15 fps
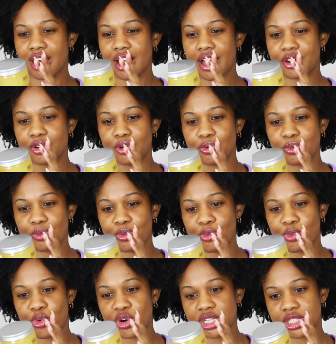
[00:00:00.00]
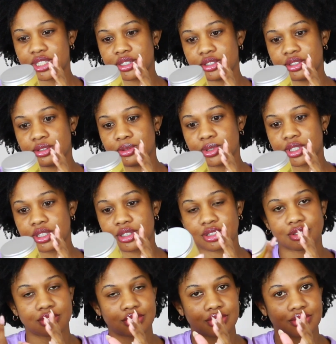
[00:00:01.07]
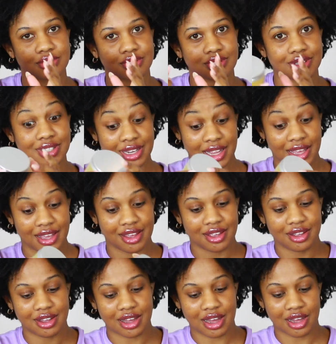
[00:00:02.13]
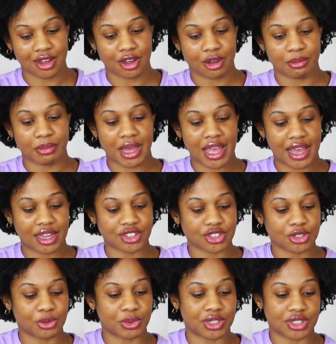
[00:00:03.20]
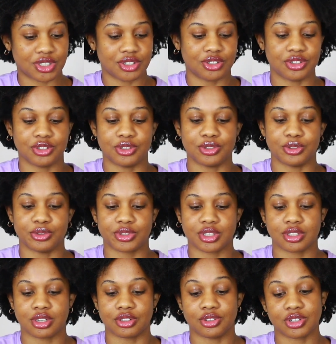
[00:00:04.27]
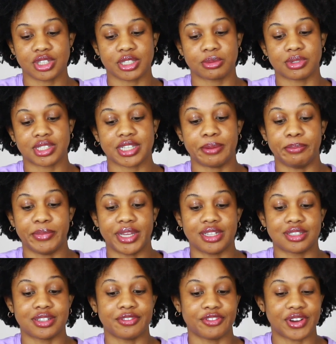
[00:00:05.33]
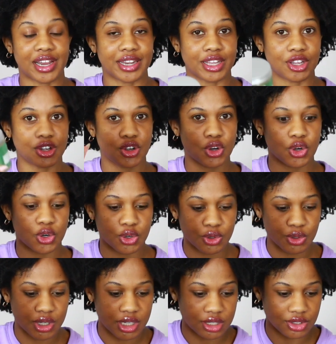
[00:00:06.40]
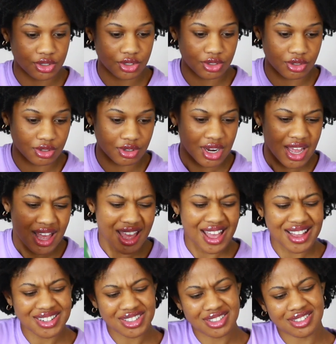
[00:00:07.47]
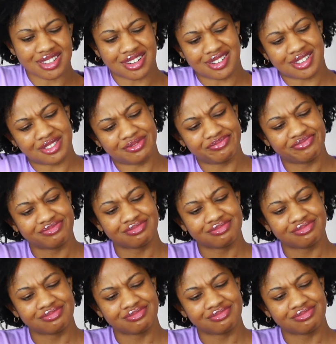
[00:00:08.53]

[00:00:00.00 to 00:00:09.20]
I don't want to use it today. I actually want to use their Eucalyptus and Mint Defining Curl Custard. Actually, no.